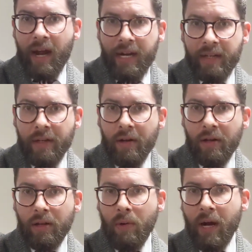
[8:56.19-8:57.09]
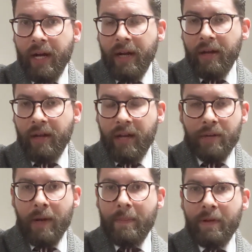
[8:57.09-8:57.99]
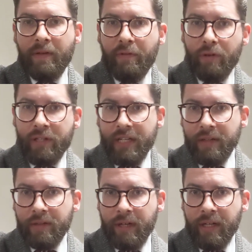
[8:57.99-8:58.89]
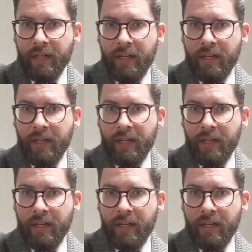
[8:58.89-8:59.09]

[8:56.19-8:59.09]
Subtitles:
I need to go to LaGuardia. And you might be on 14th Street.